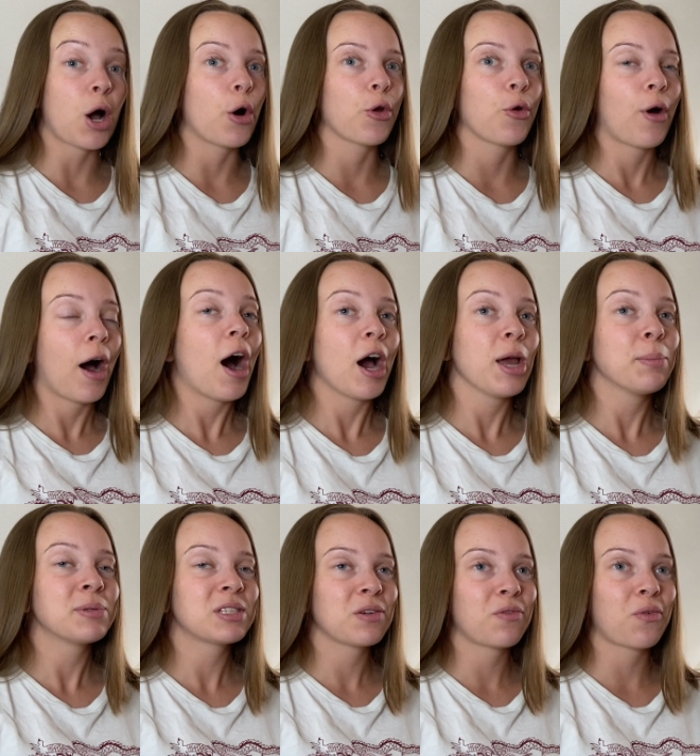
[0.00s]
Are you
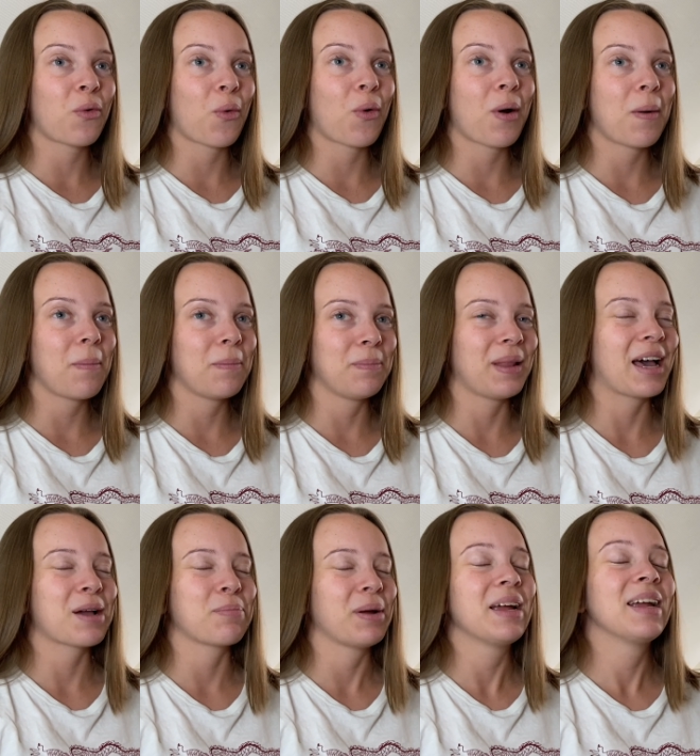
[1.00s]
hyped for
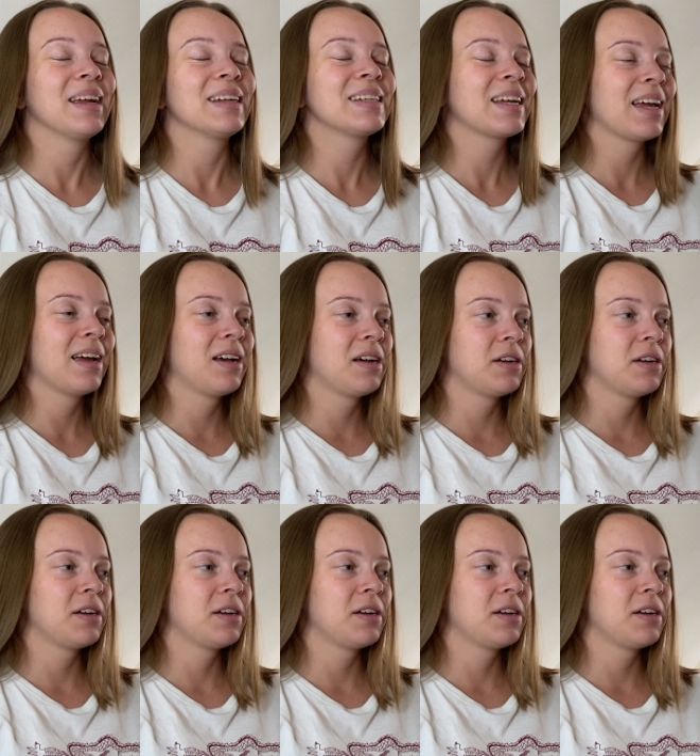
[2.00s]
Blackpink